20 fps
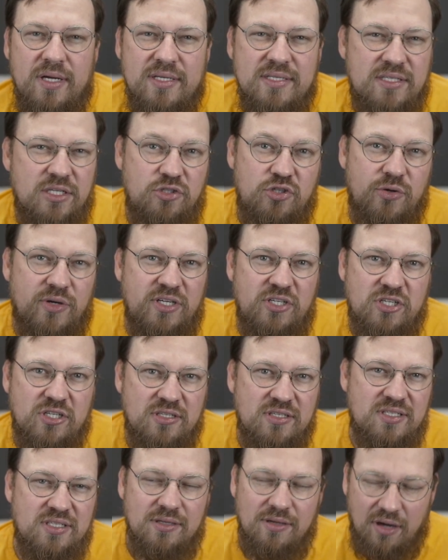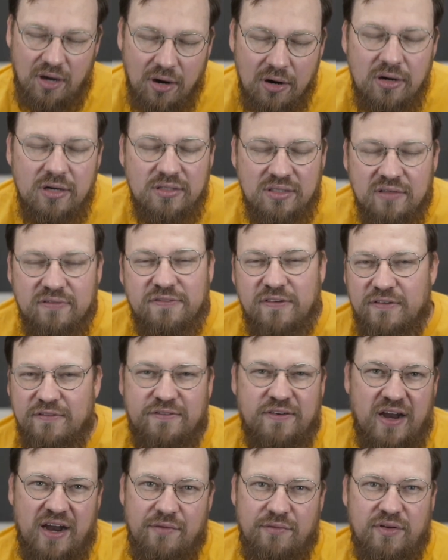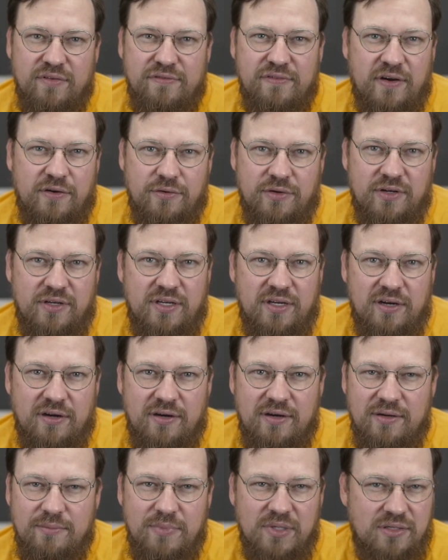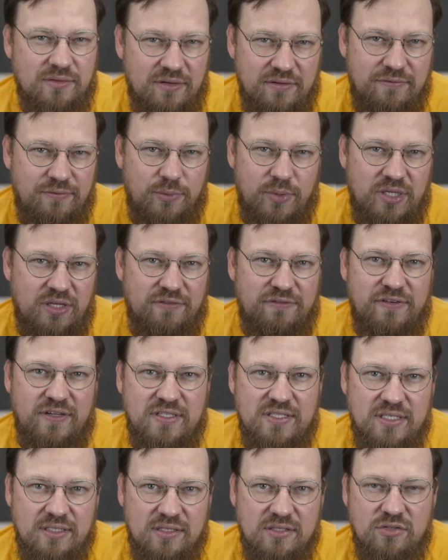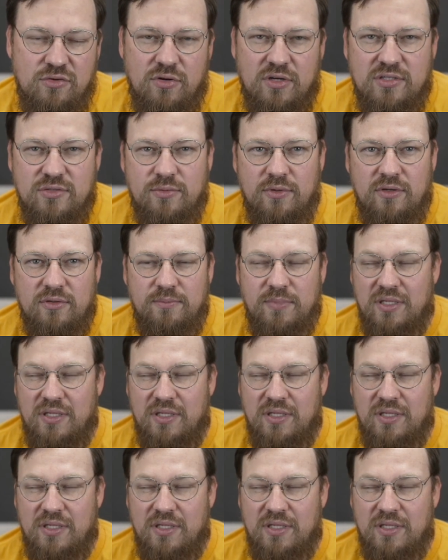Situations are different for every founder here when you're facing this crossroad.